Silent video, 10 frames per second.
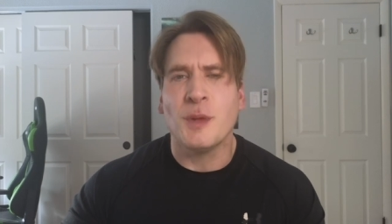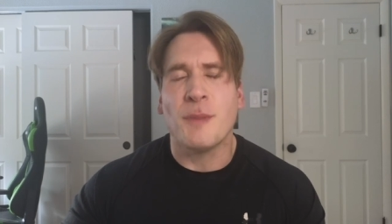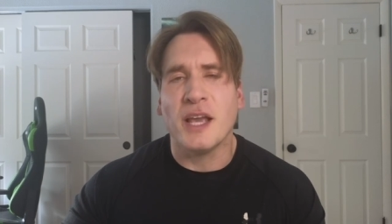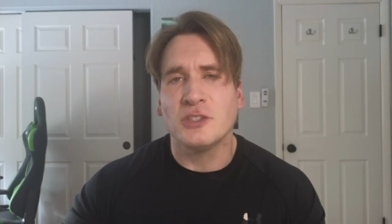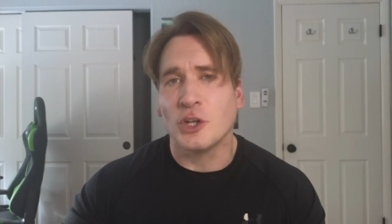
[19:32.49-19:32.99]

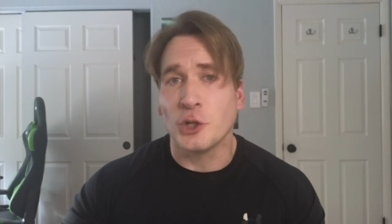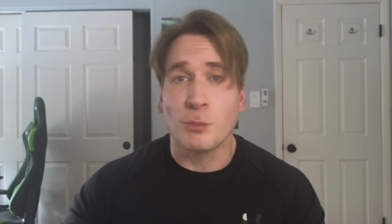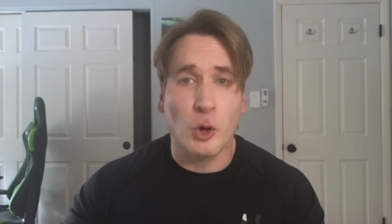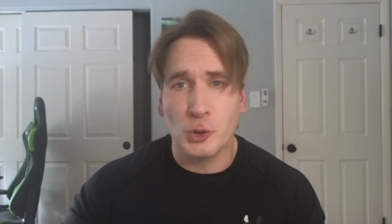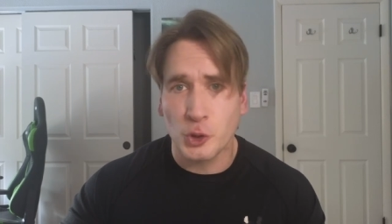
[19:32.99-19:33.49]
based on your
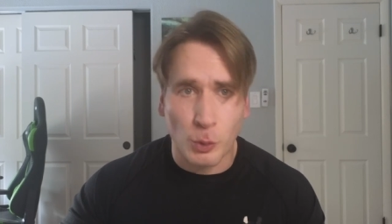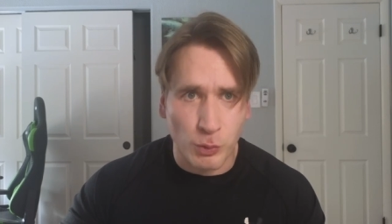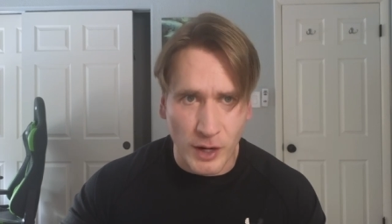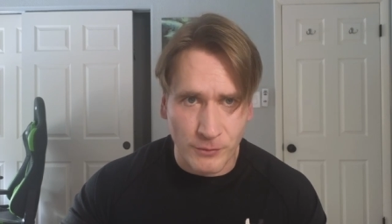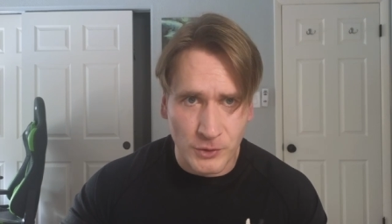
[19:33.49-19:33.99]
personal
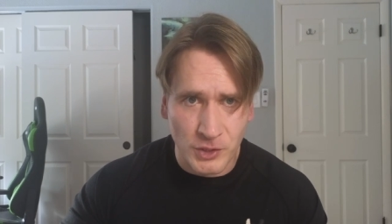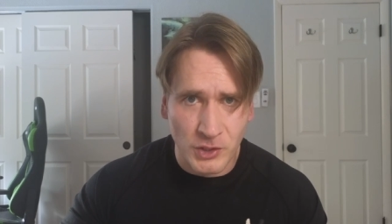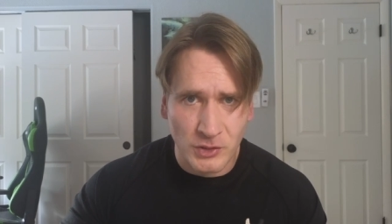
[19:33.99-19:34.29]
preferences,